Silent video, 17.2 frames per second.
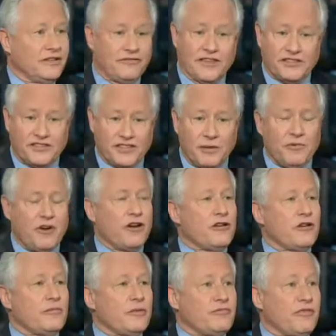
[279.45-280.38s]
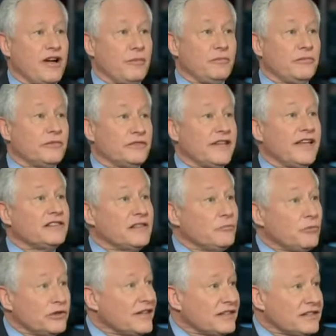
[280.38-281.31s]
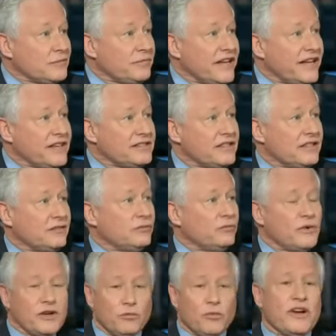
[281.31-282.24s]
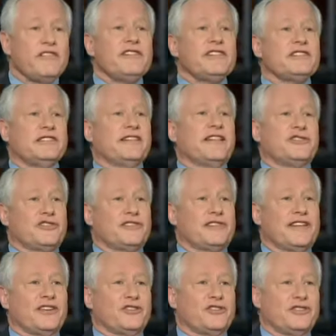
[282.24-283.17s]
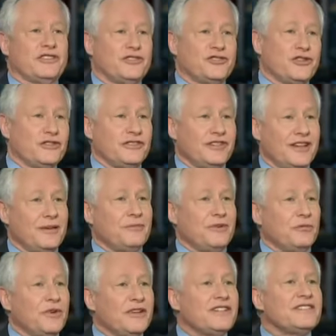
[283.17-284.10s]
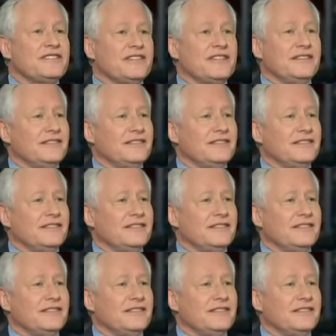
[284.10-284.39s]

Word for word: If there's some horrible Alleged. problem, let them. Well, let them pass it. Where, where is the legislation? Shouldn't I mean? What is?